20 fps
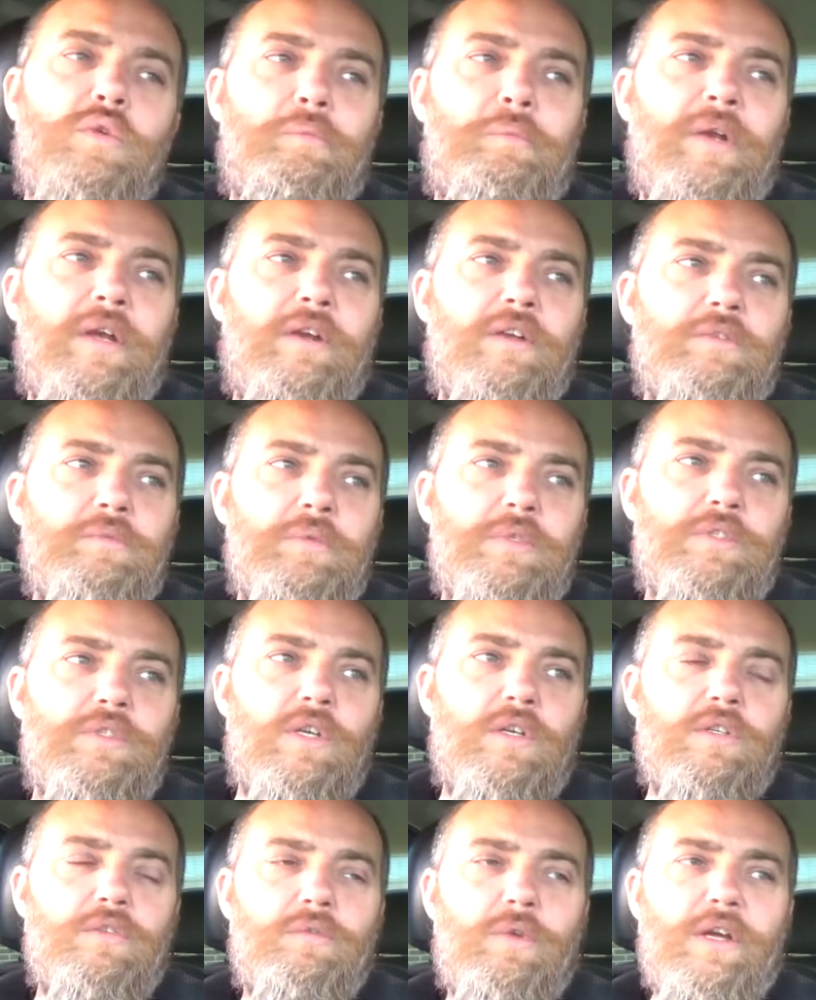appearance, but
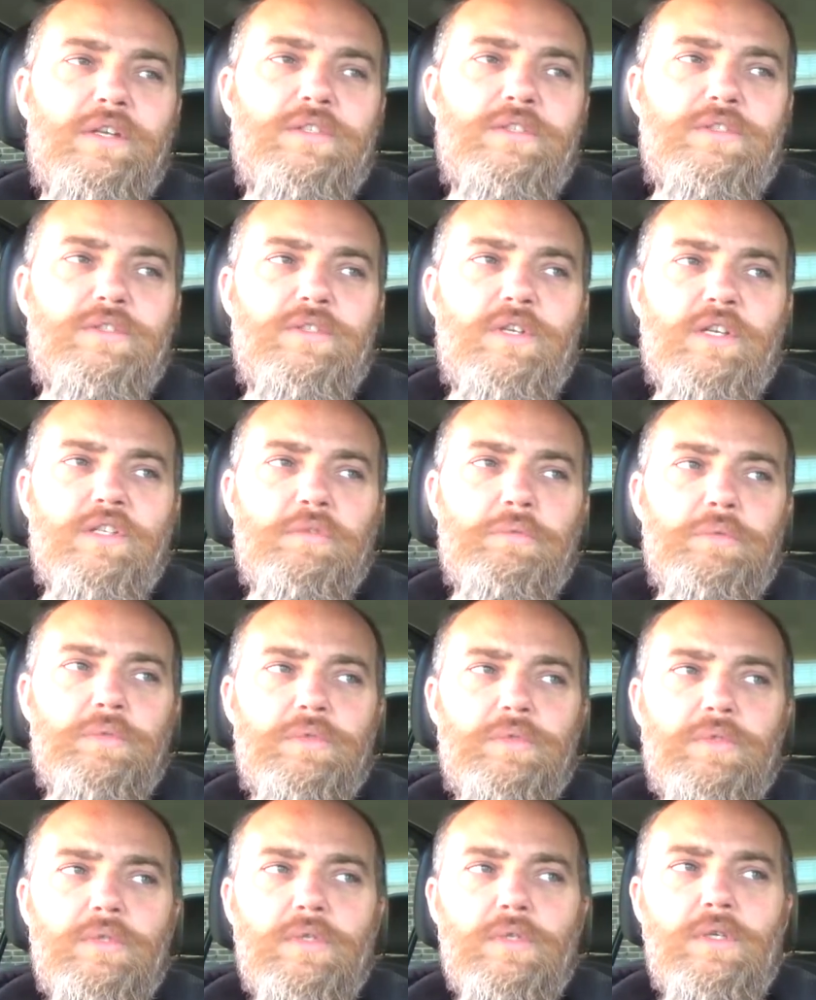judge righteous judgments.
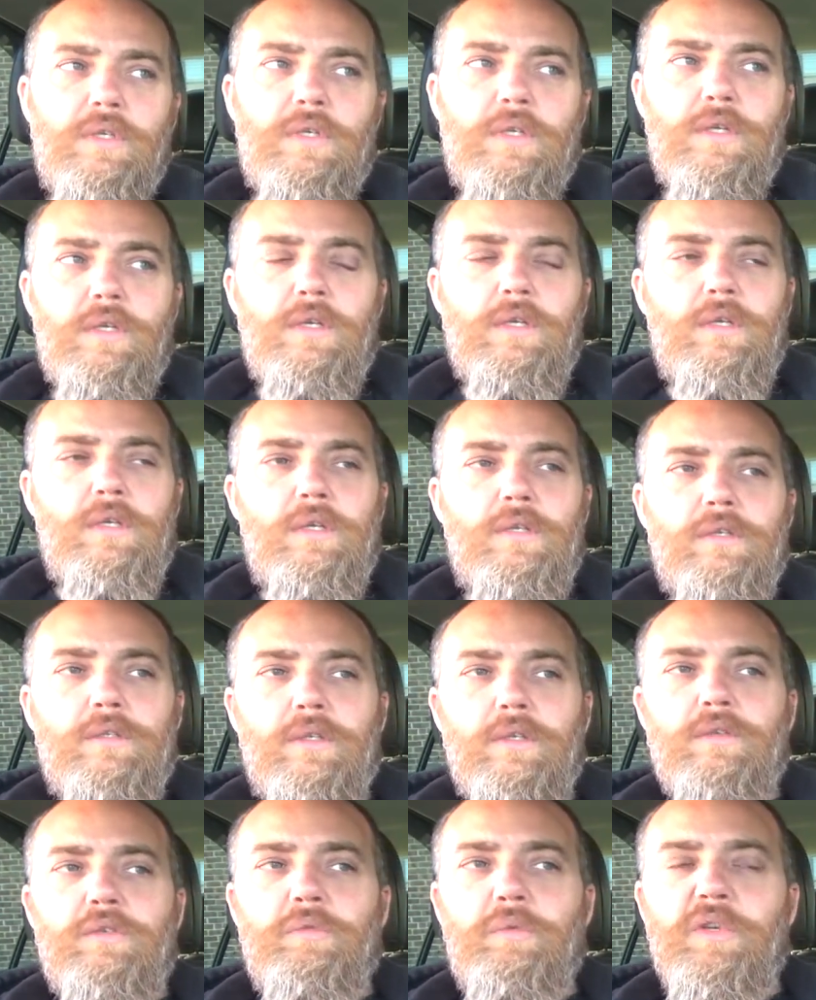Mm-hmm.
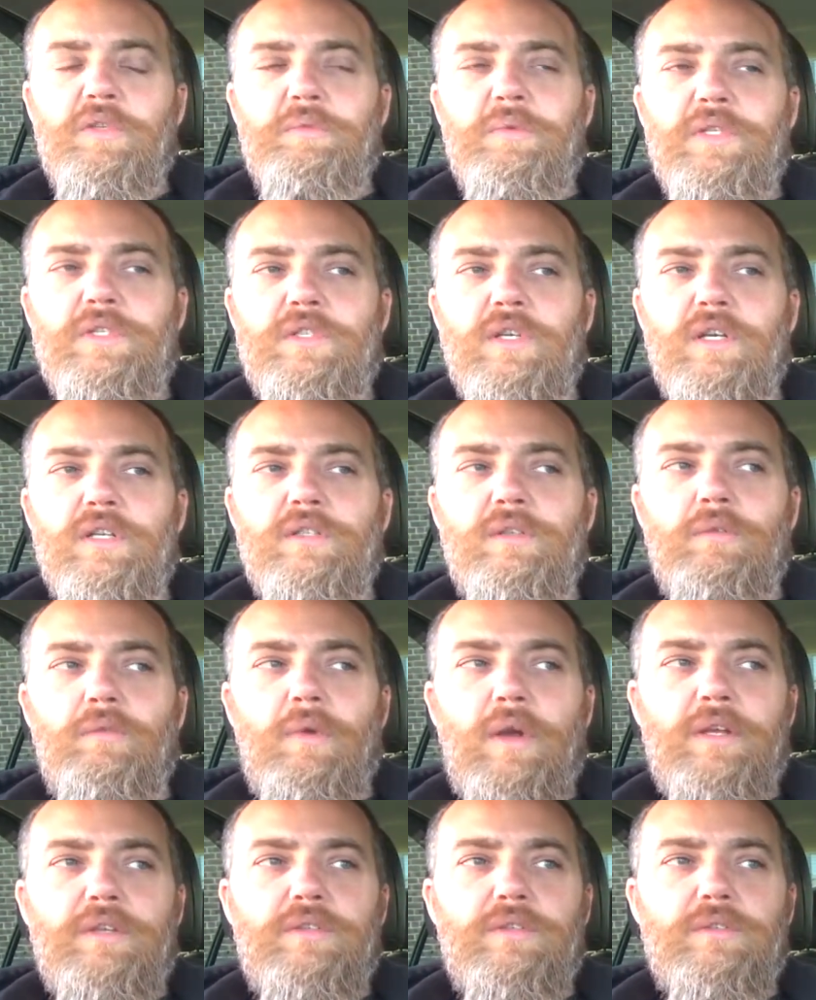So you supposed to be judging
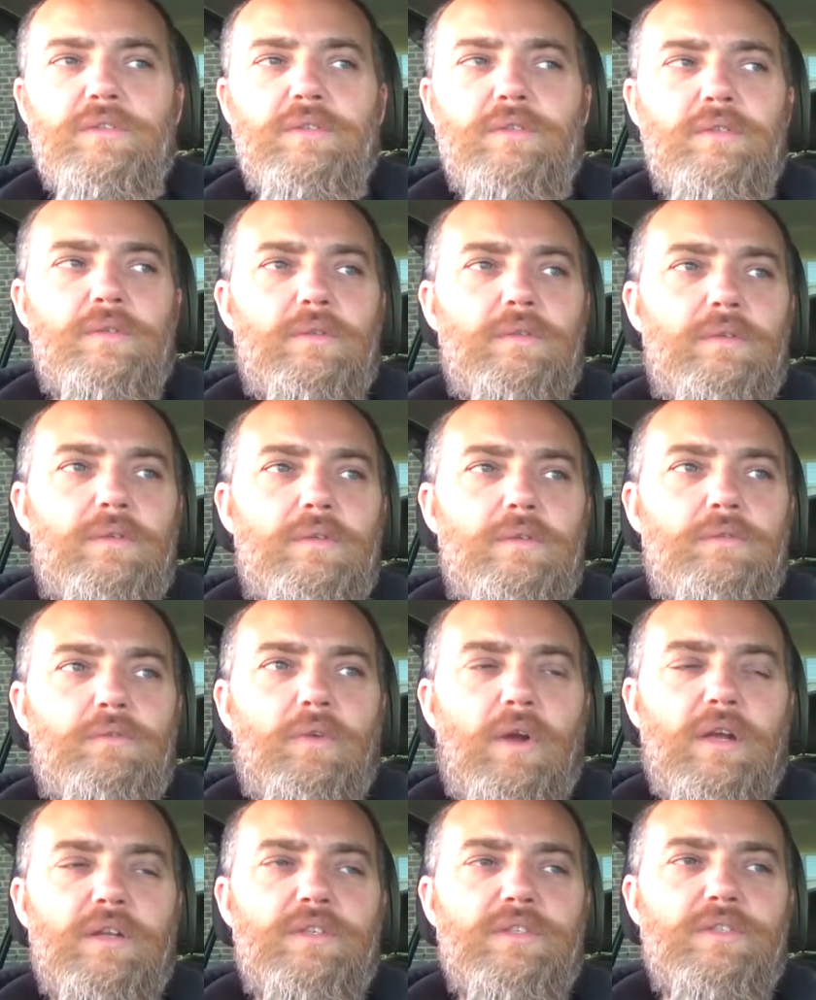righteous
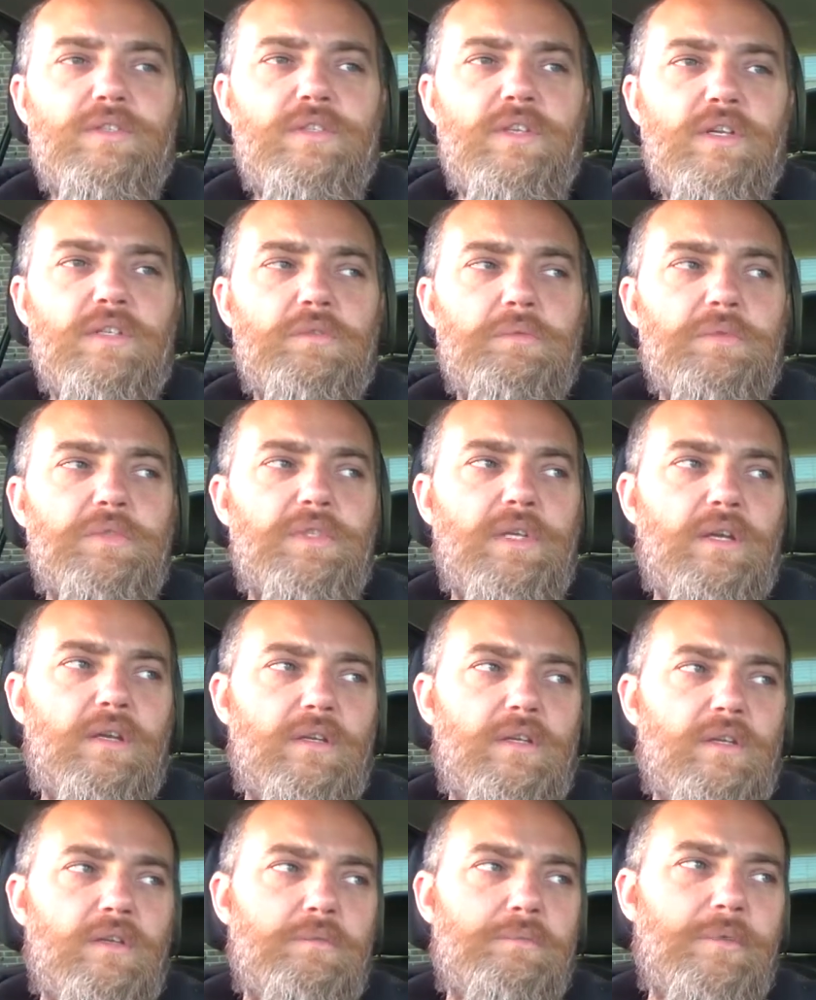righteous judgments out
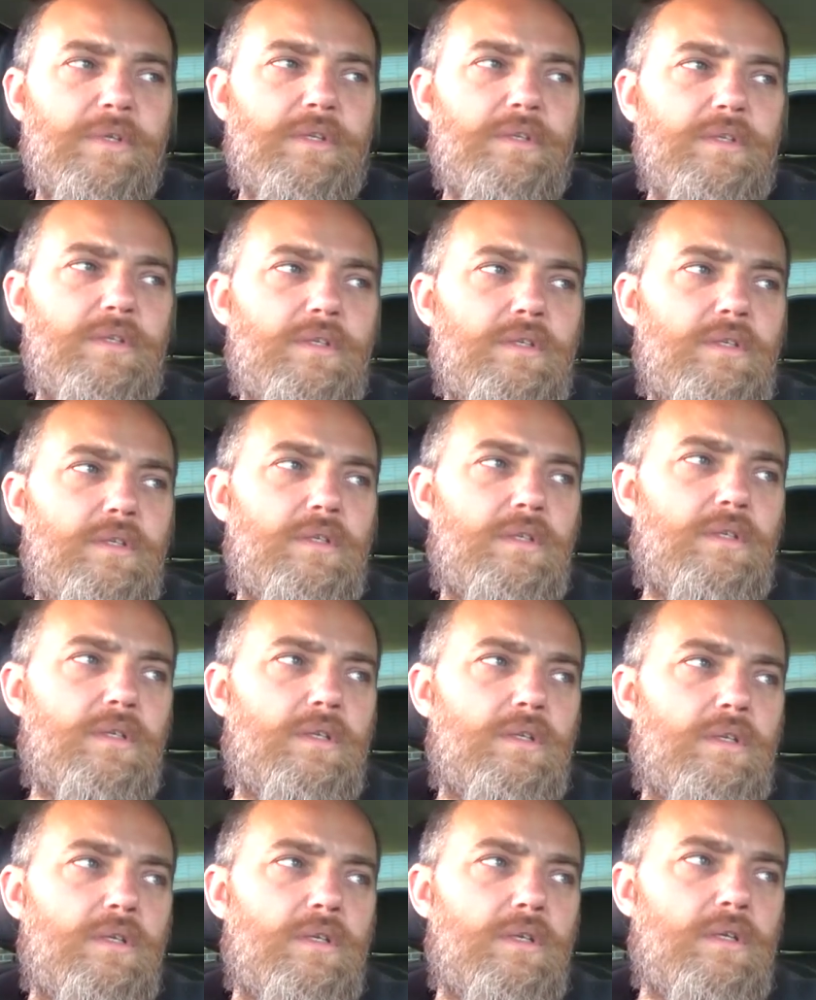here, man.
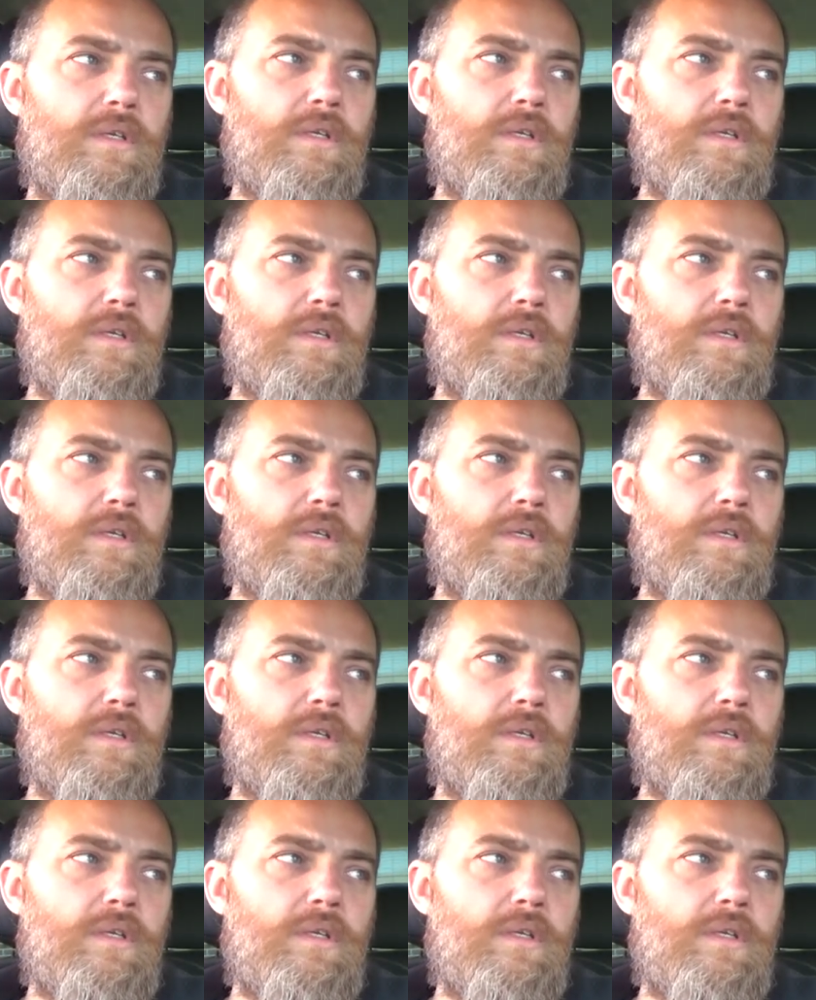Mm-hmm.